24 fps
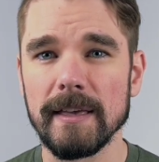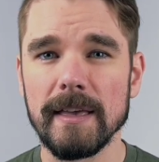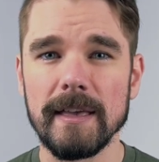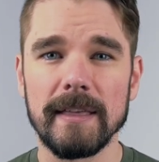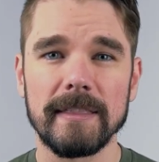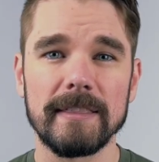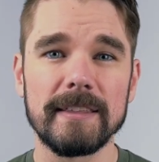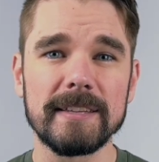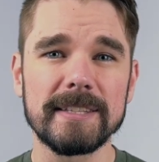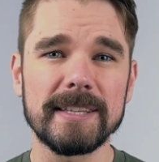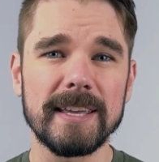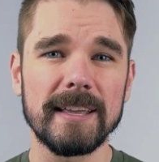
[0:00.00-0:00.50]

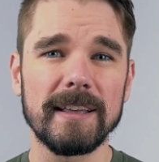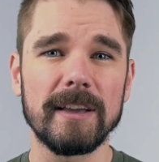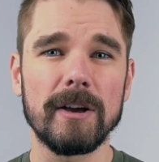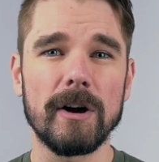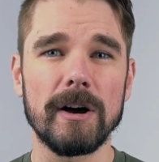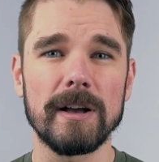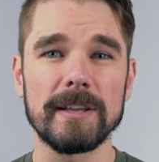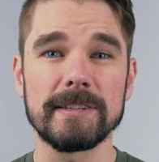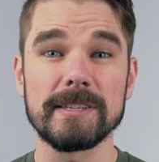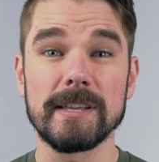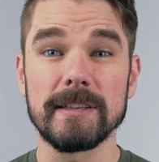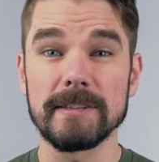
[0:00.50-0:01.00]
This can
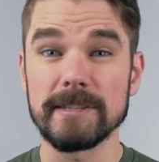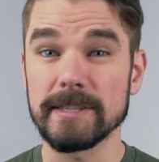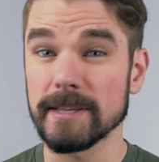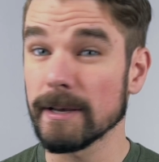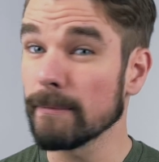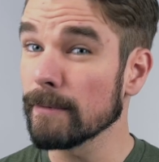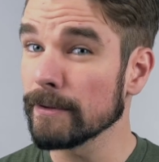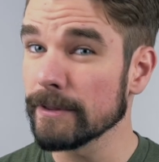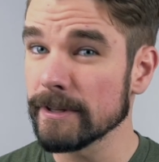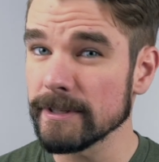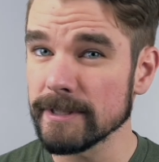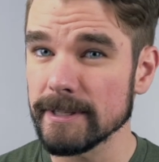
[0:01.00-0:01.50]
cause
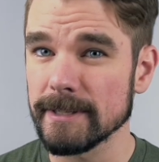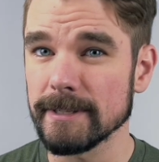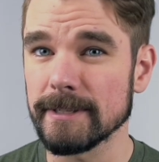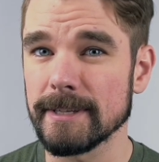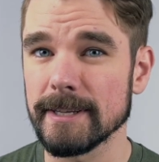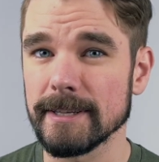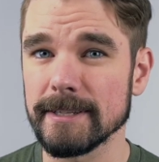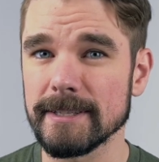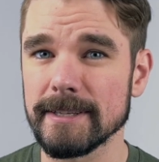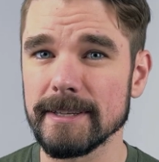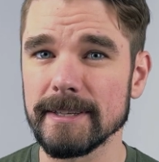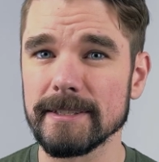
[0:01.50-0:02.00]
some of the
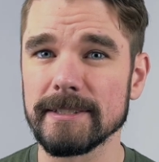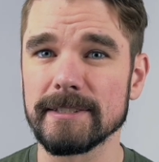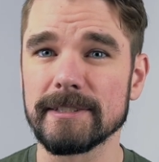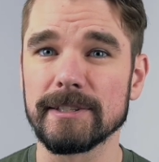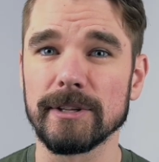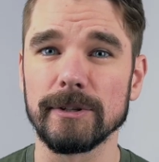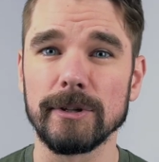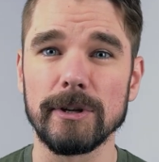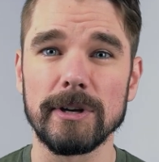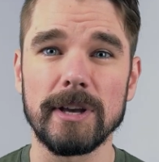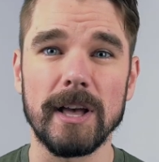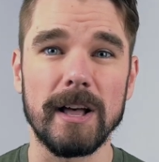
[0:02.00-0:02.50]
statistics to
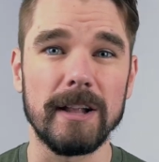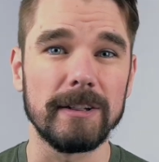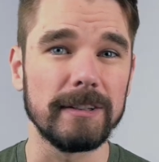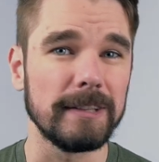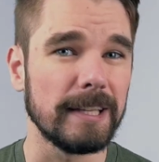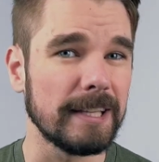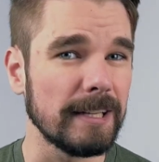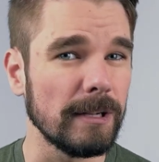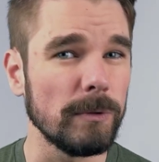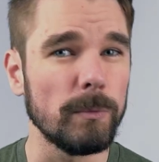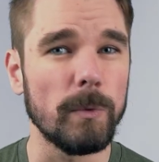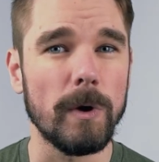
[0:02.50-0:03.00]
look a
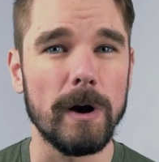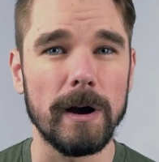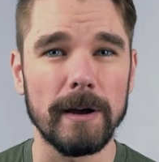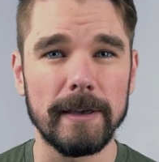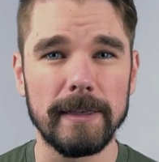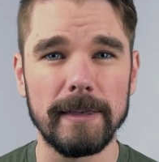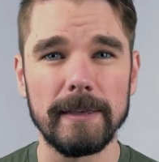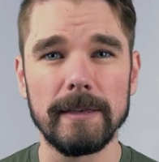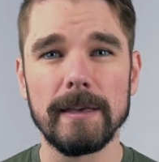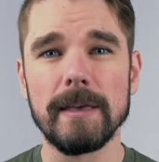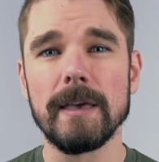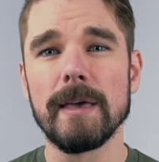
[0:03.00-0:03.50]
little
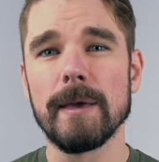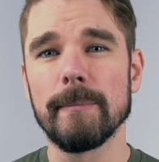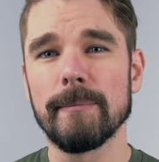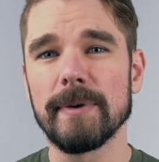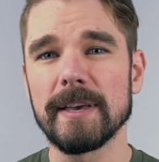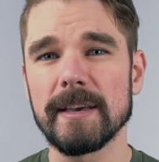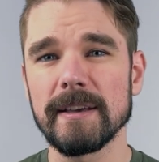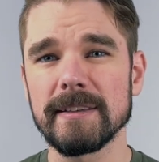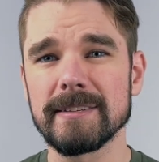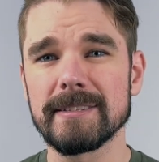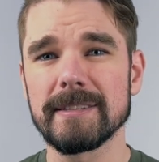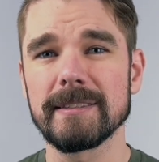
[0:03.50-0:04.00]
wonky
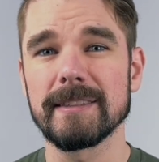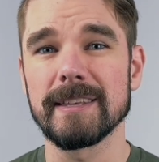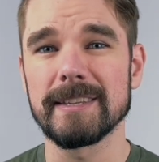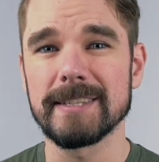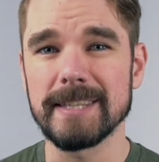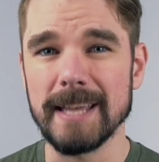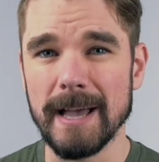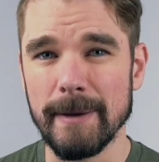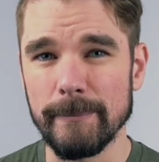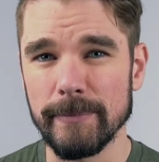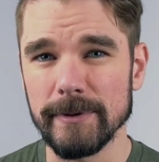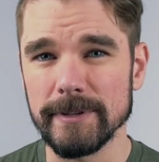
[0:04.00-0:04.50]
because the
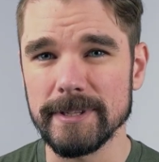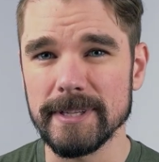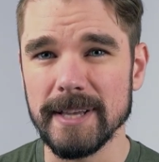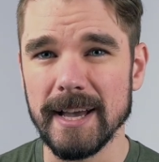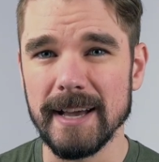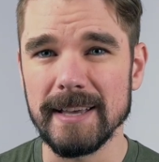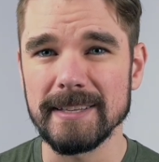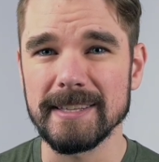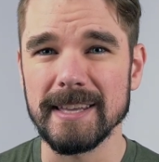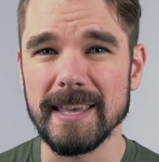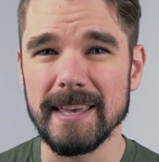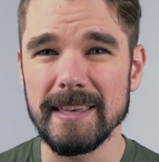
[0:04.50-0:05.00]
sample
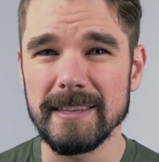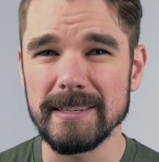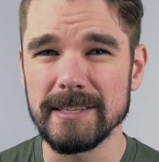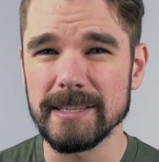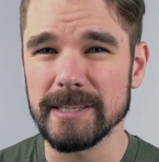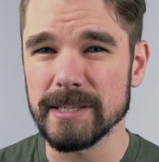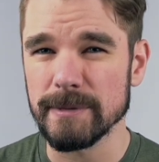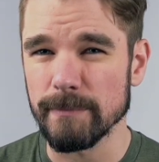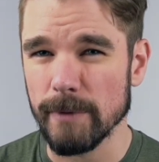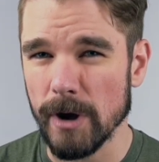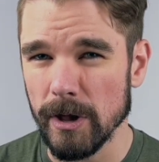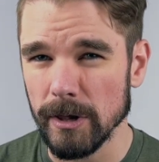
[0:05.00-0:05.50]
size is
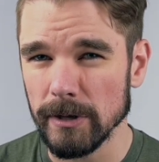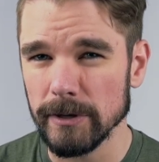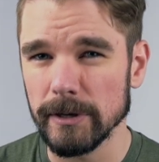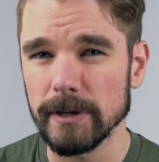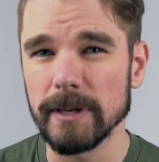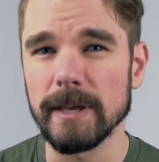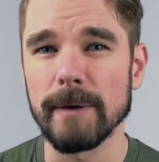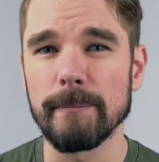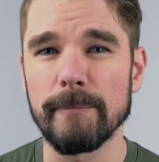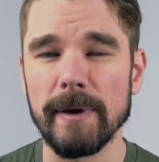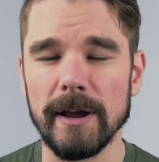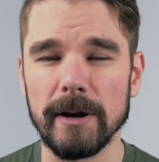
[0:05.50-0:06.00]
smaller
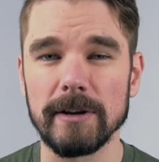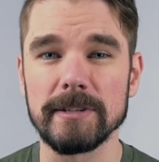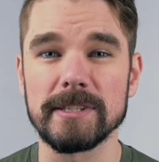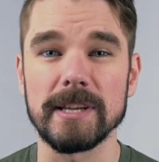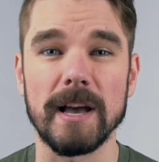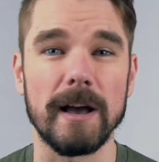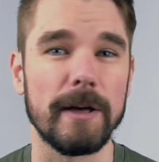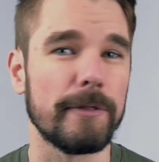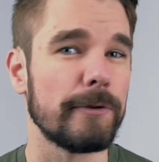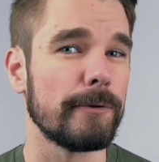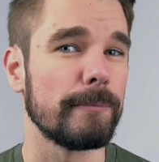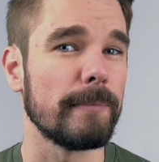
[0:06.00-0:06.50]
compared
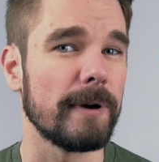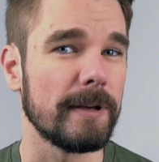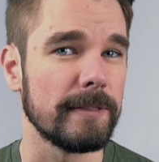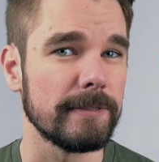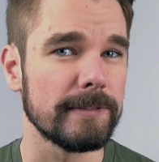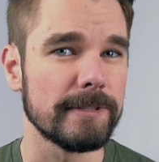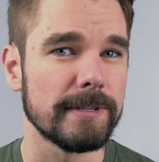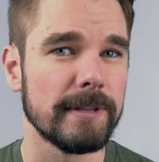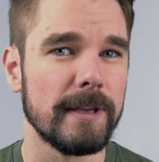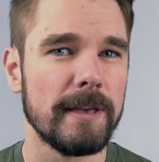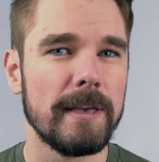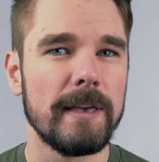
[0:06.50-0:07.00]
to other
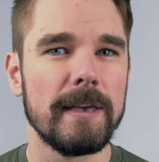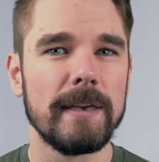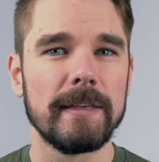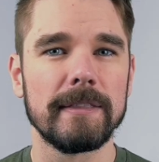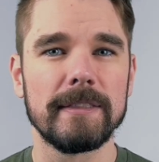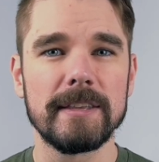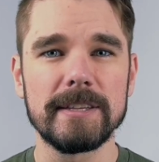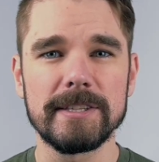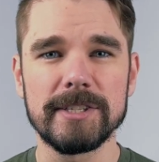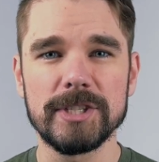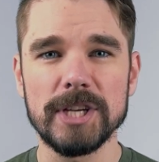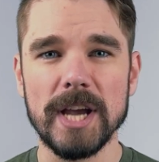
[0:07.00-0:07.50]
months.
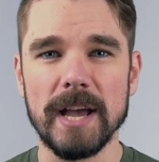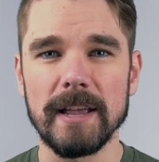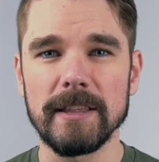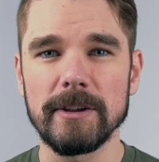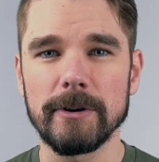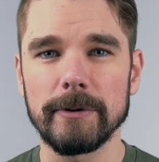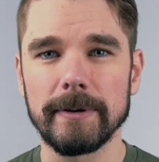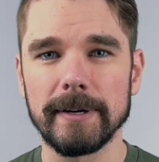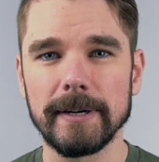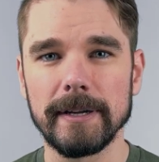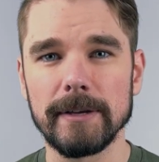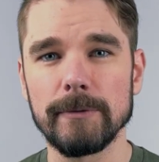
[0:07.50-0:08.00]
This
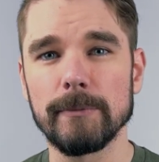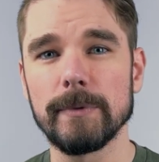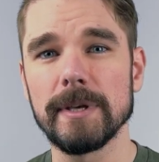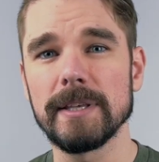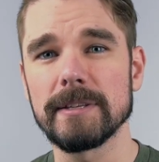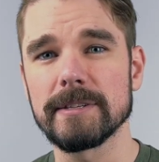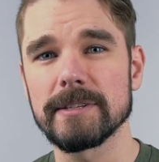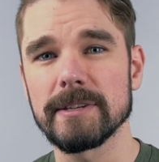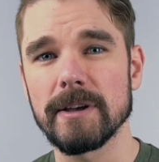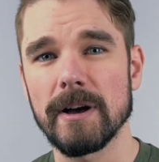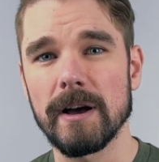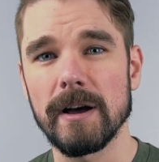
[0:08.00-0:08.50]
January, we
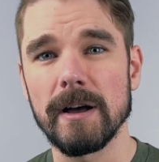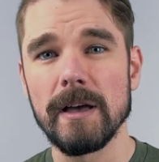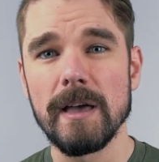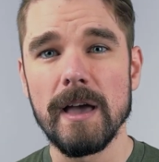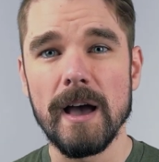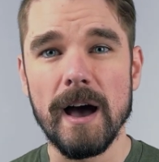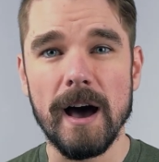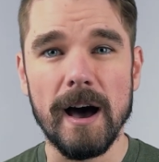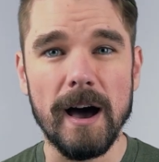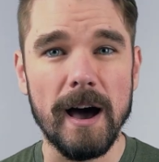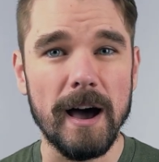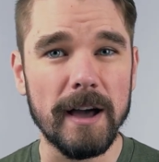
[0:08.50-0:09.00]
saw
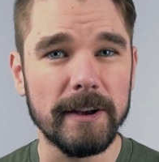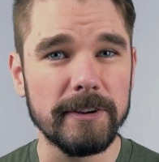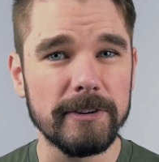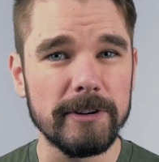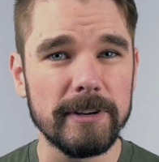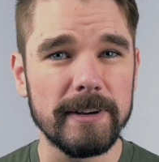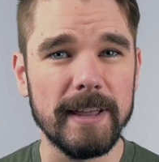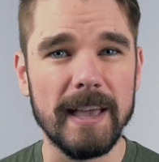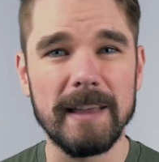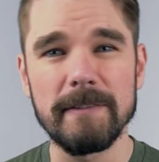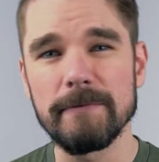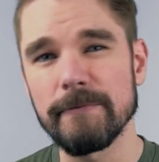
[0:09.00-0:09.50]

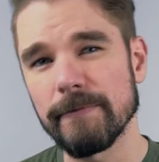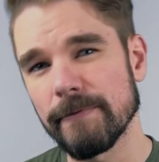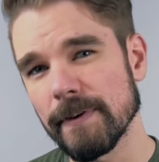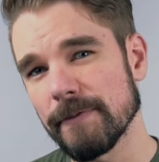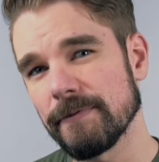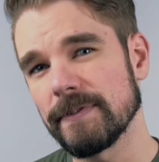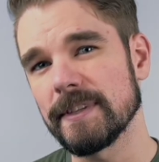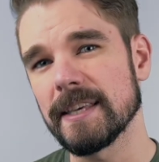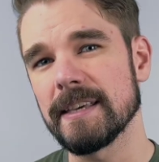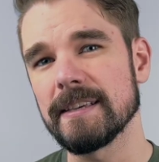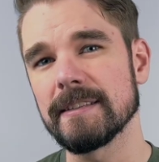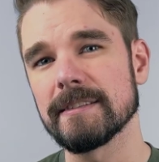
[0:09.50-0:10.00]

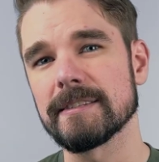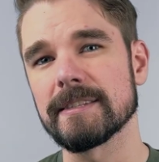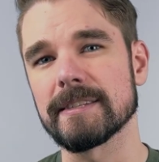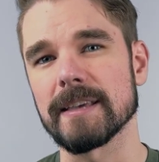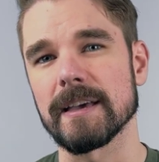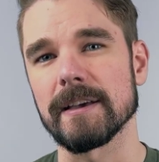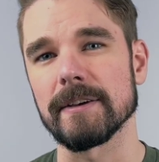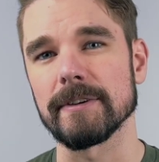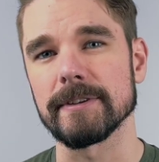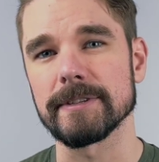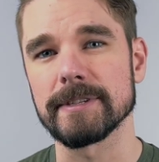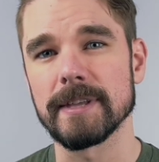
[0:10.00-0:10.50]
115
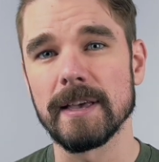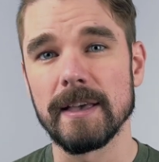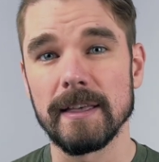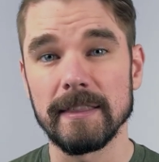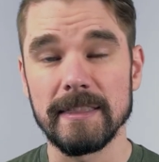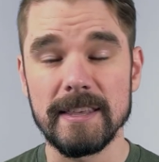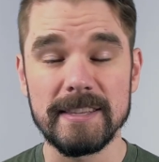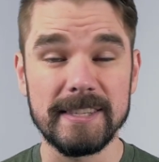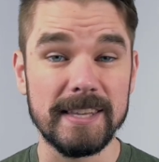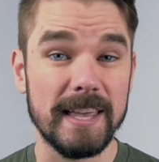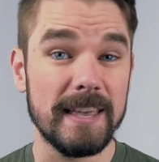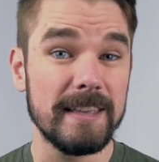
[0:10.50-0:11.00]
sales.
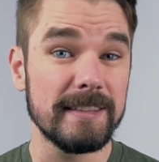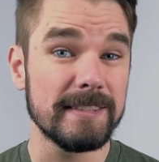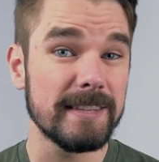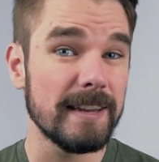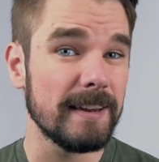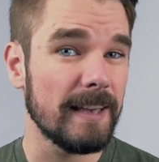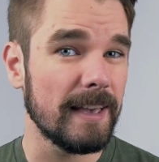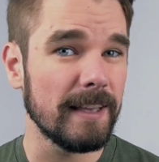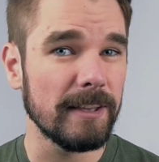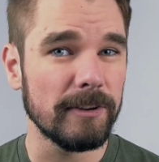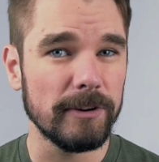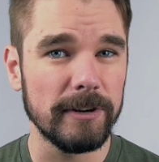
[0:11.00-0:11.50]
This is an
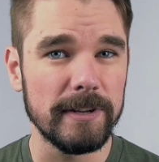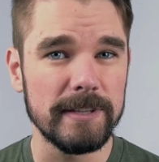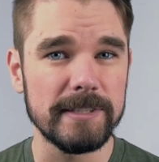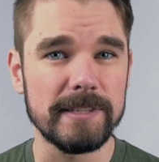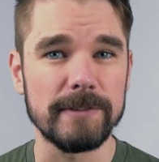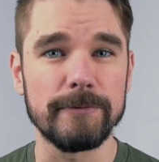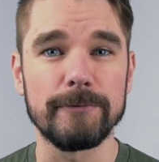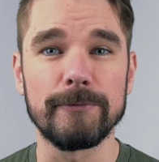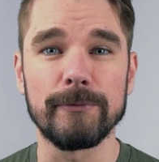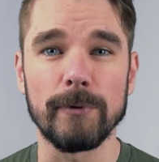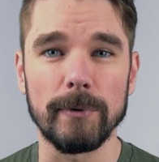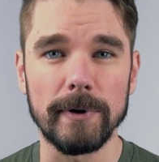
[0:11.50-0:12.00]
increase
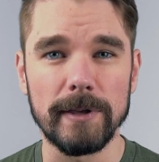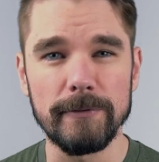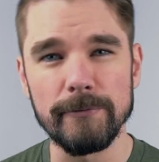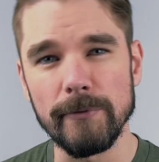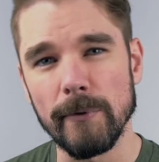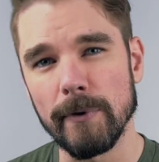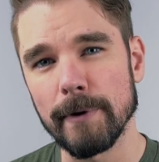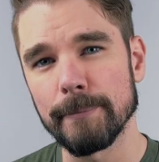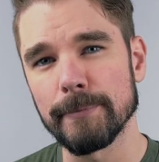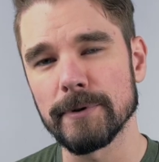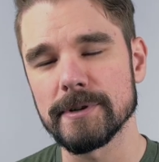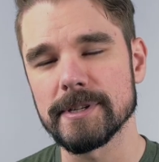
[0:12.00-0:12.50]
of
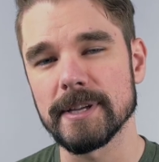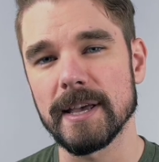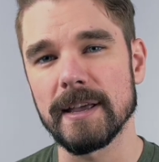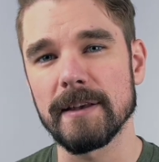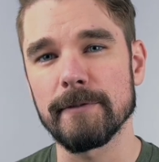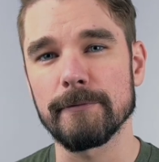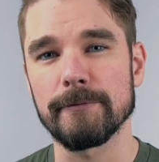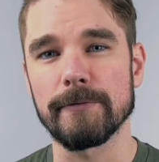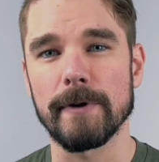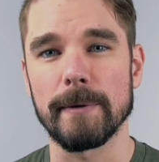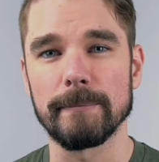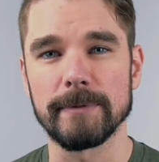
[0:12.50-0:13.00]

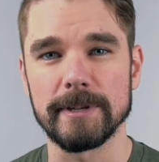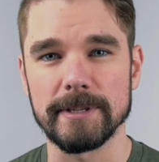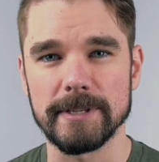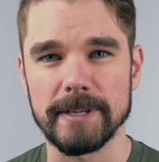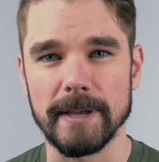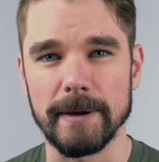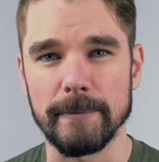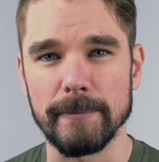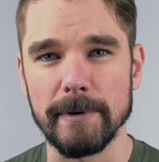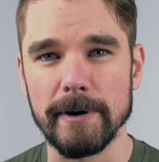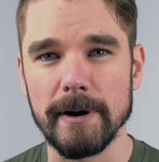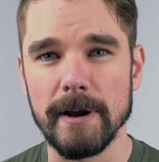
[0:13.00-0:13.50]
44% from
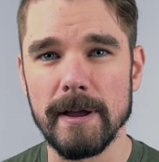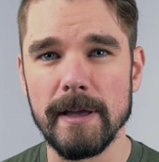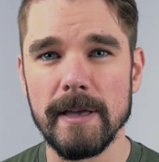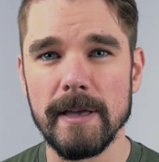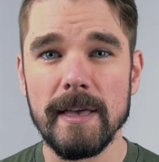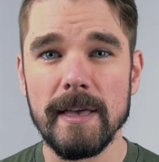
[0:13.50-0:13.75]
December.